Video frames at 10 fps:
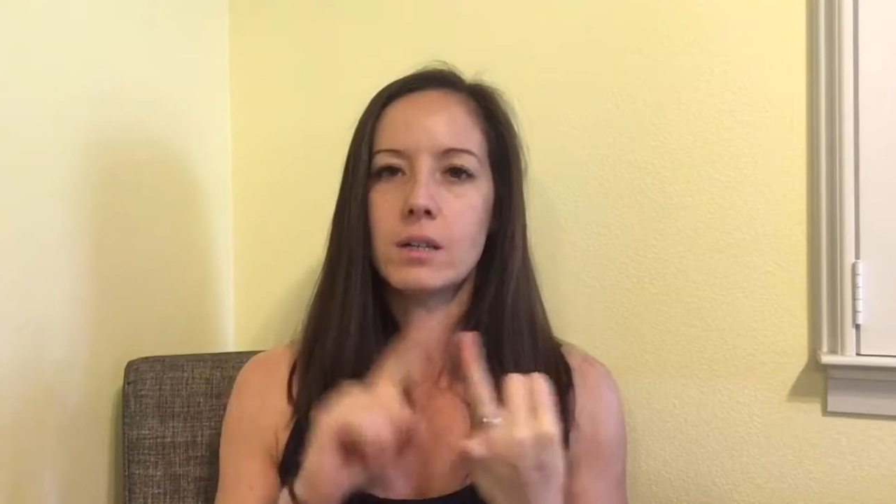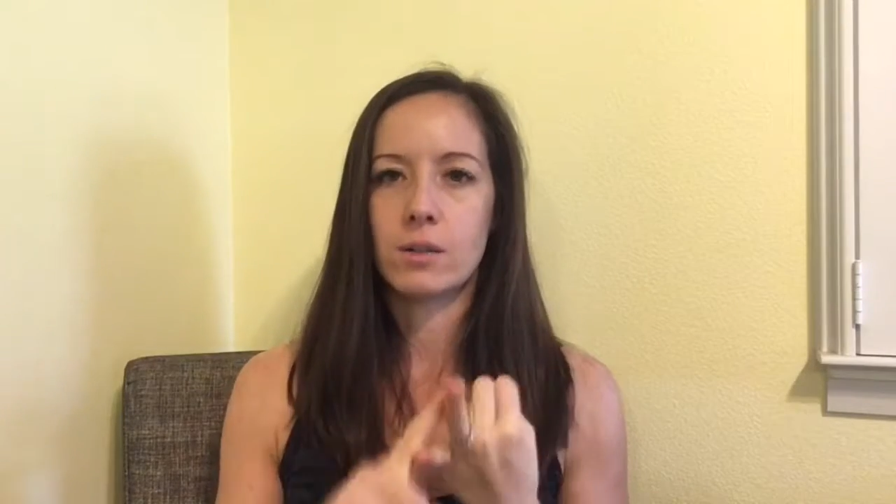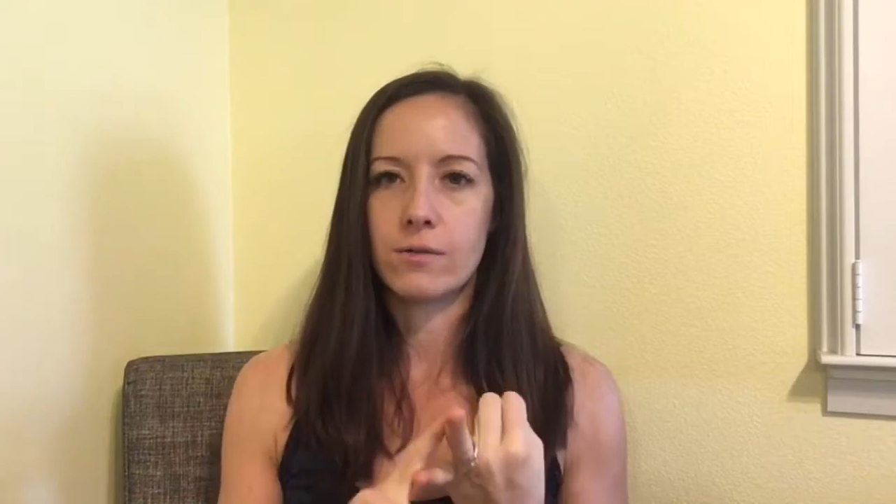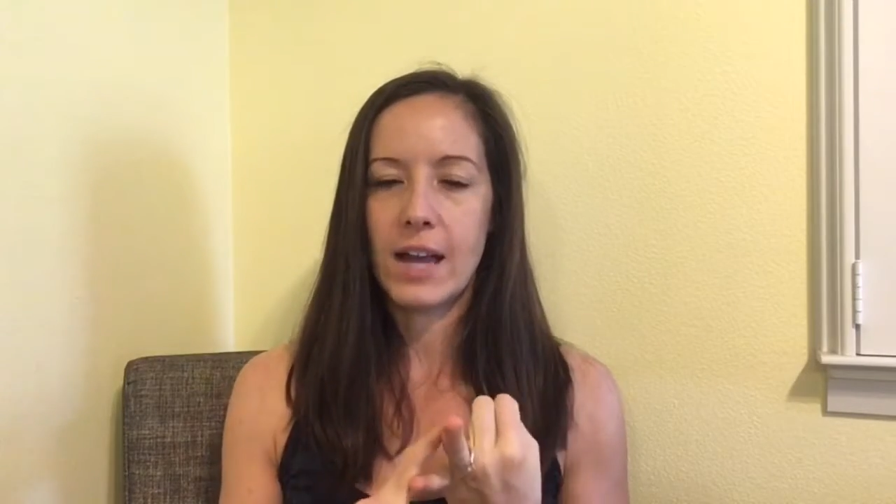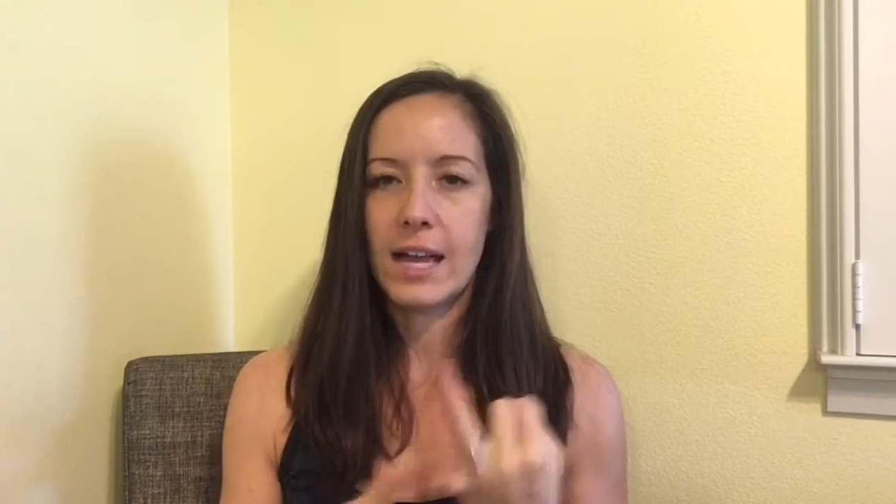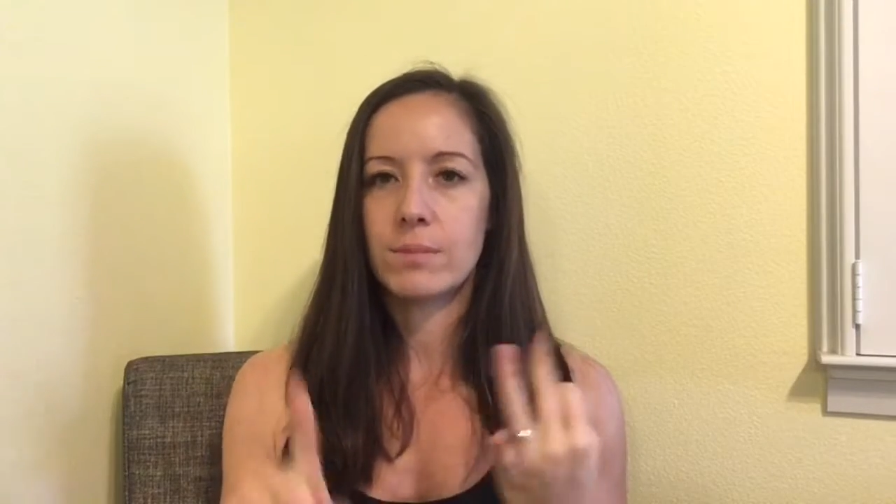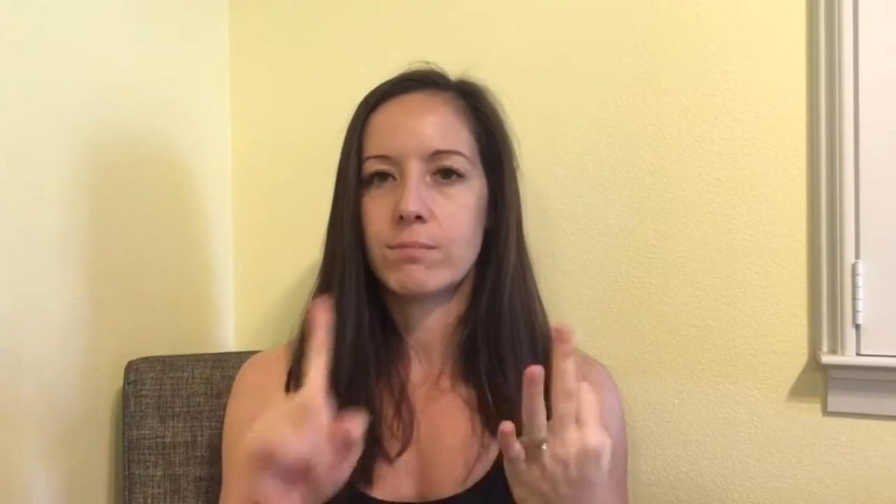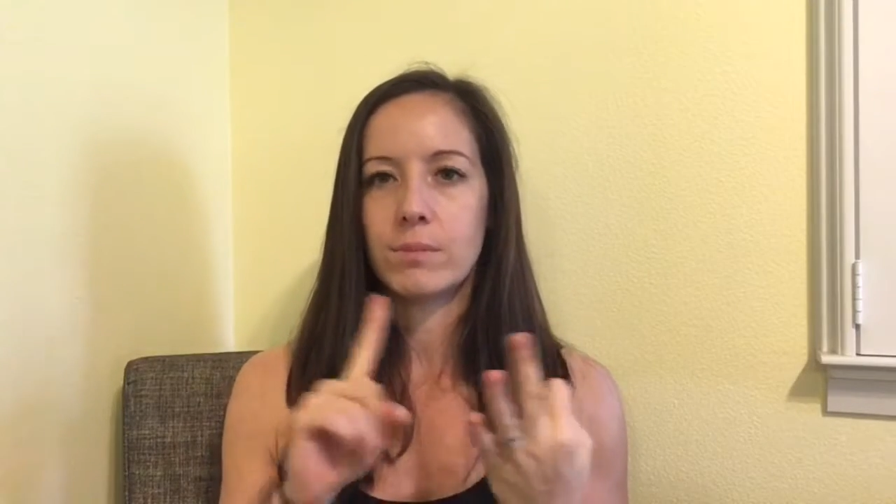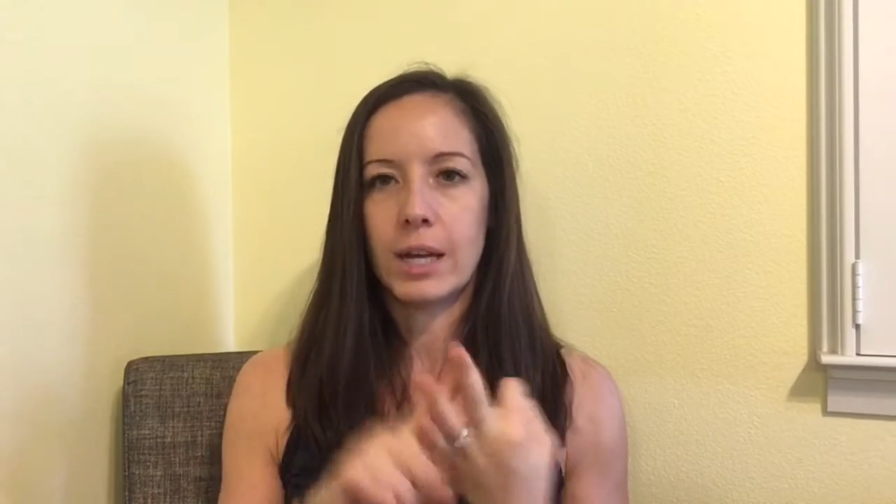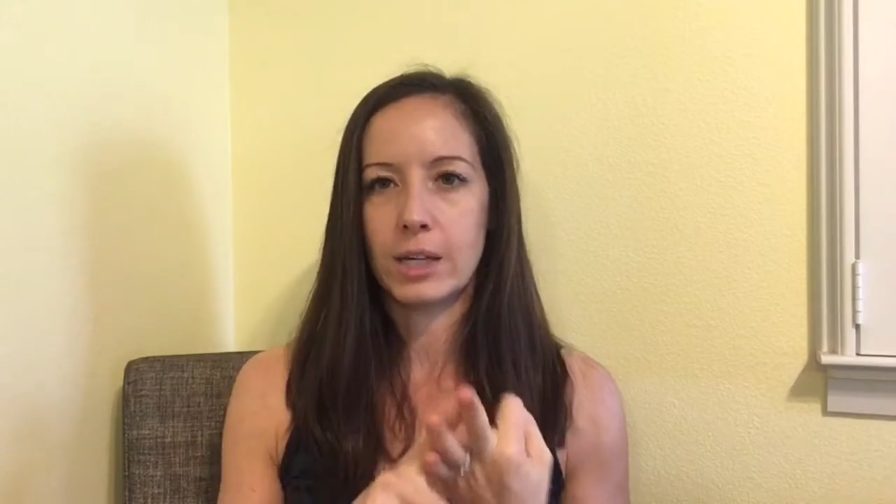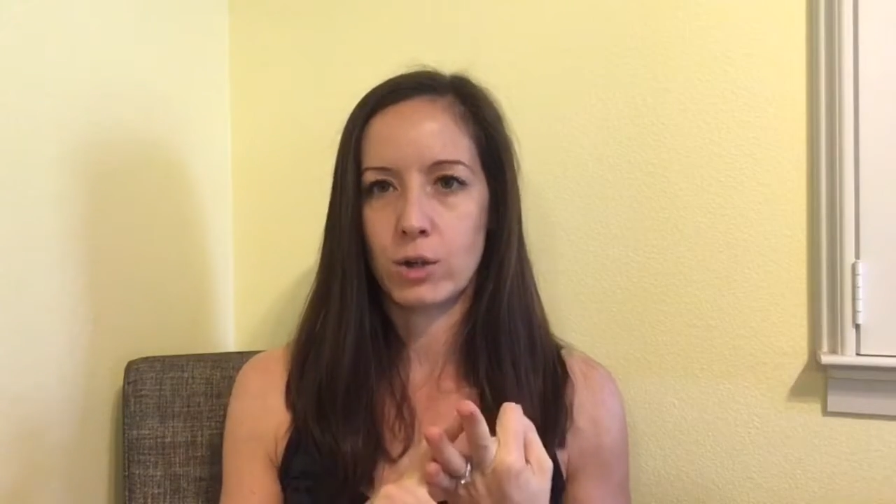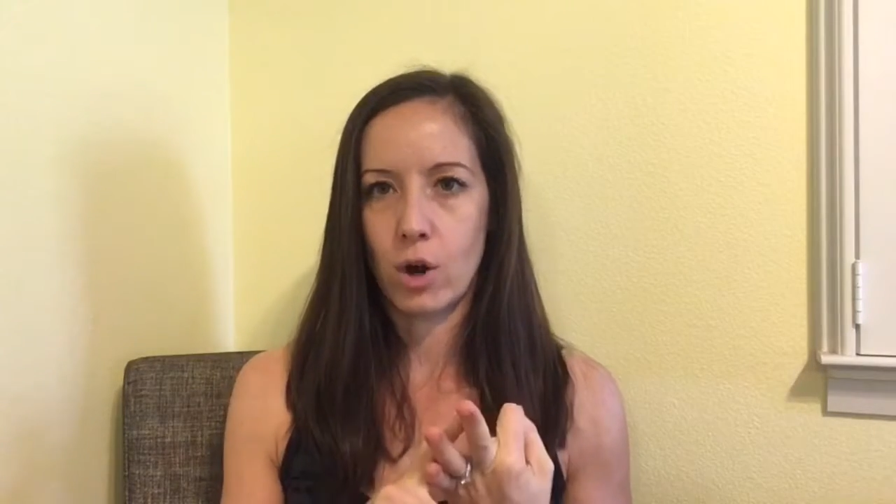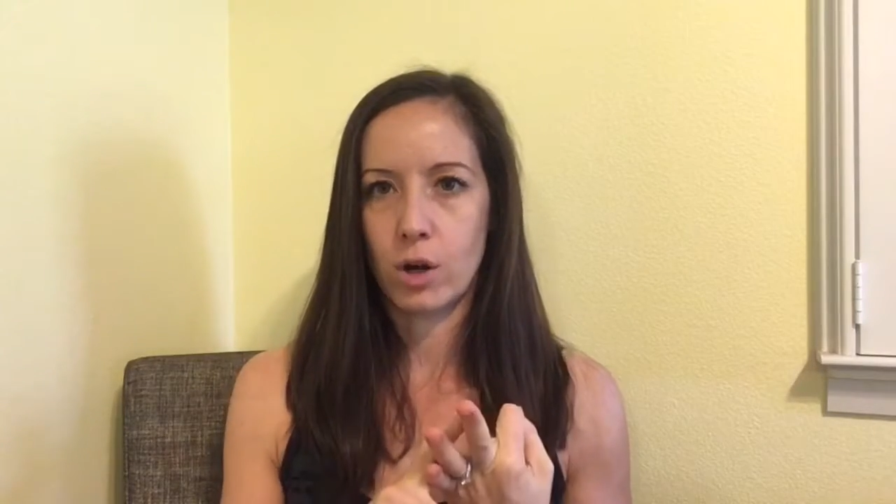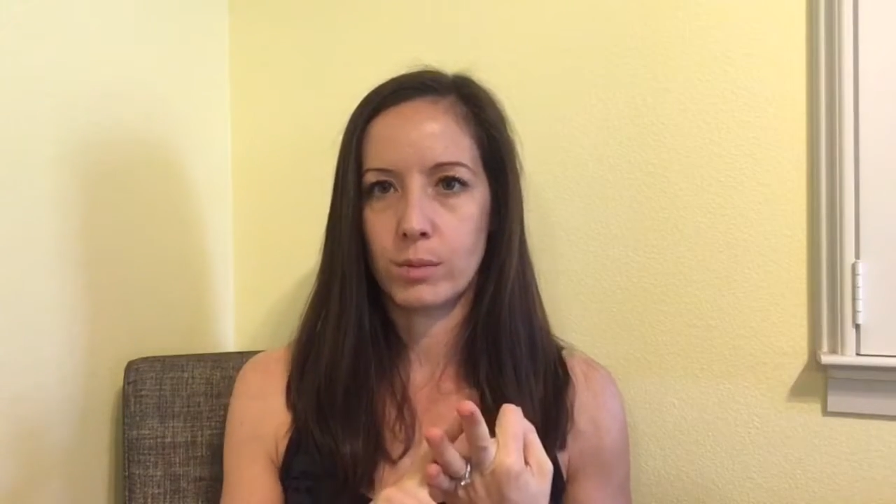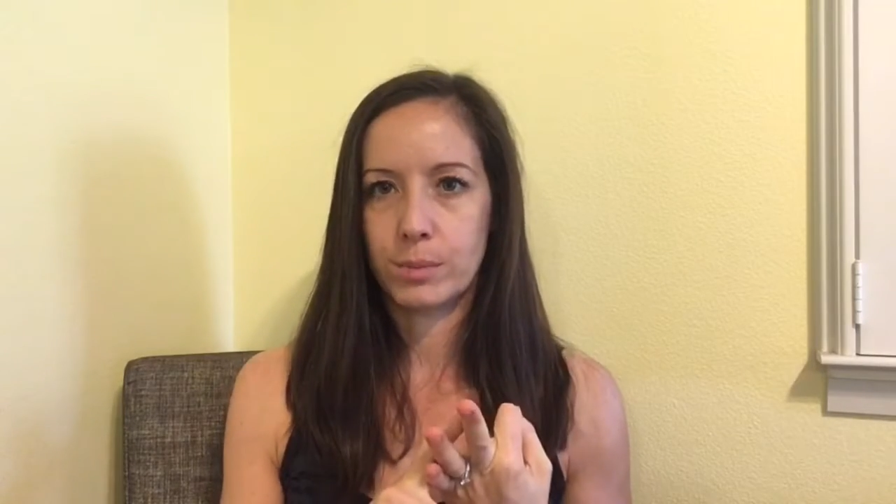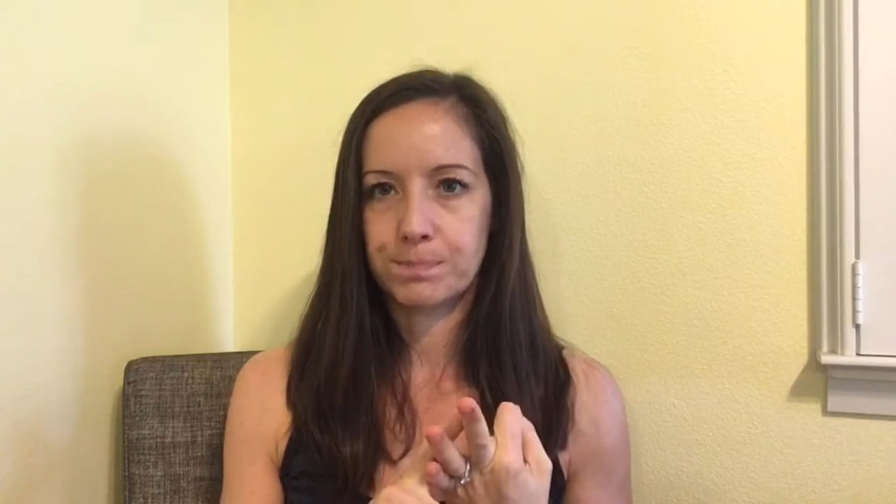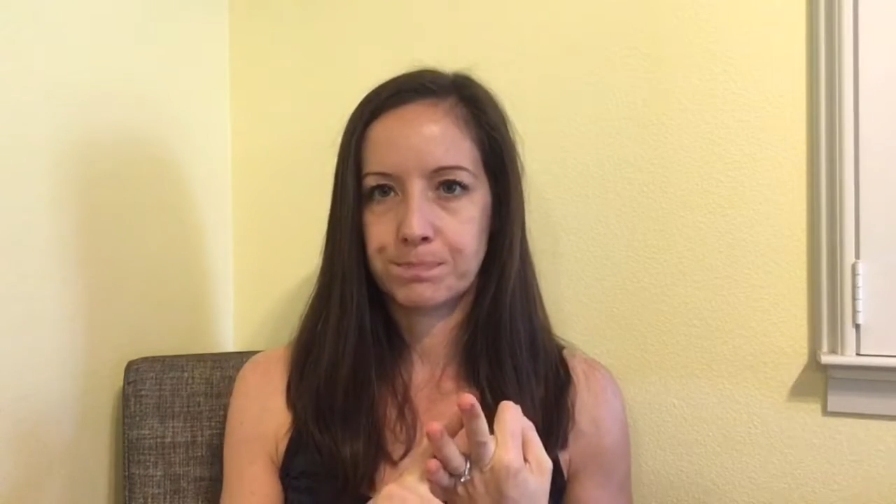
your fat, and your carb.